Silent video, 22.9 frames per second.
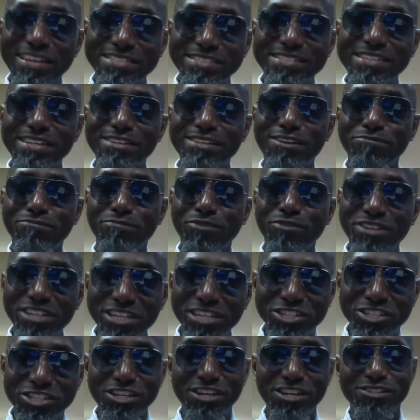set of
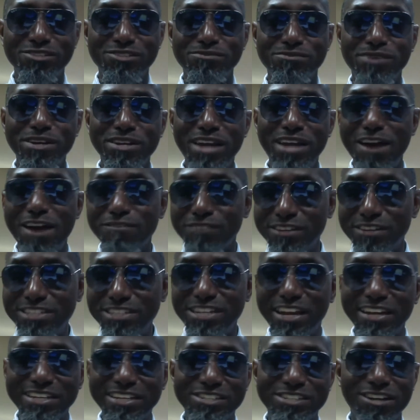predictions when after the
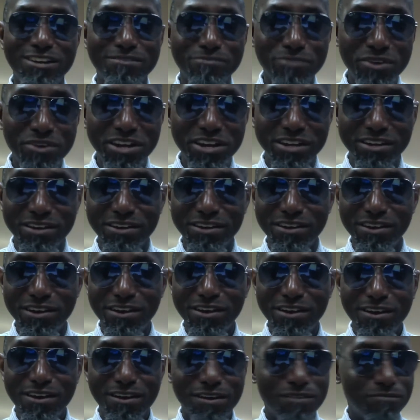international break.
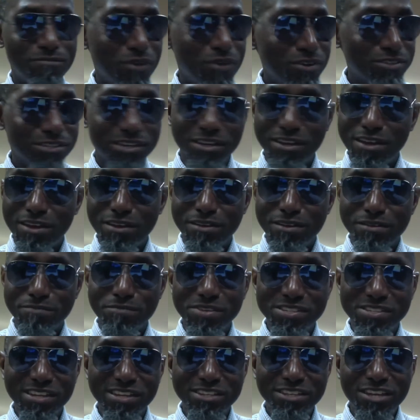But
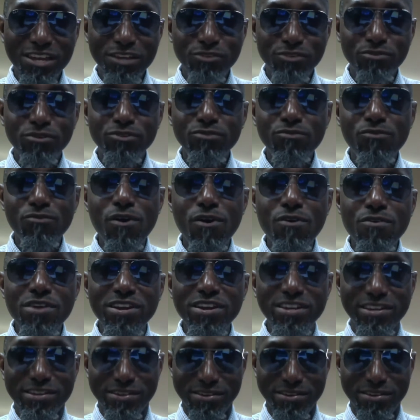Mr. Tate was worried.